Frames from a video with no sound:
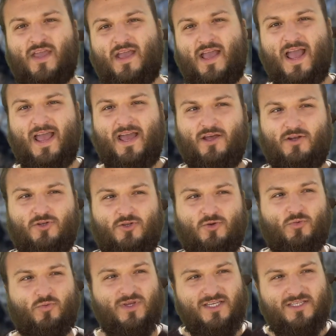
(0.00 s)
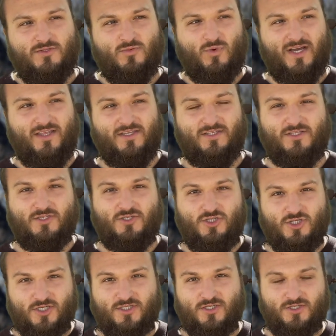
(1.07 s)
And the reason why this is
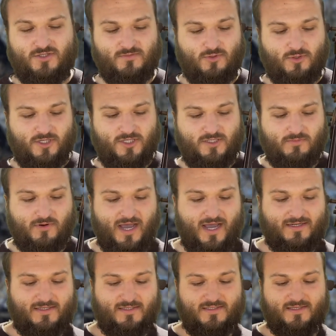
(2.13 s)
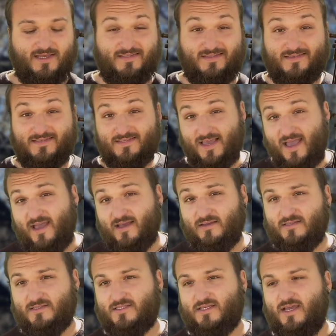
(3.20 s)
just as important to practice as
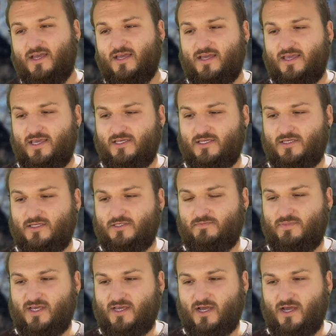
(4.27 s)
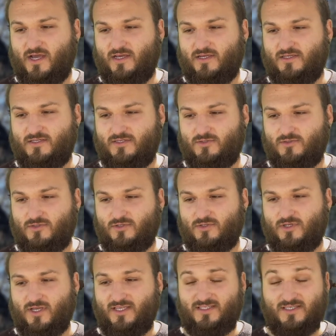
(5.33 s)
scales is because
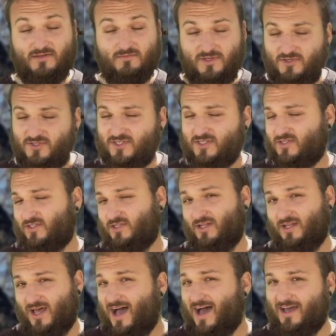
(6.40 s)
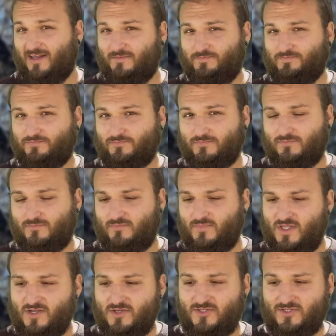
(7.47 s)
it's in music a lot.
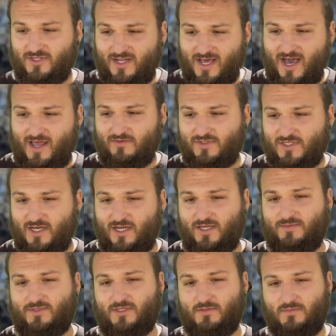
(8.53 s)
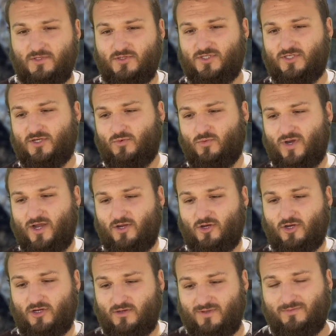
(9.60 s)
There's a lot of times in music where you're
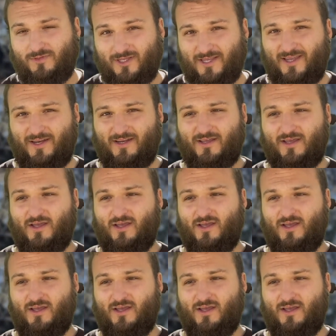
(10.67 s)
going to be playing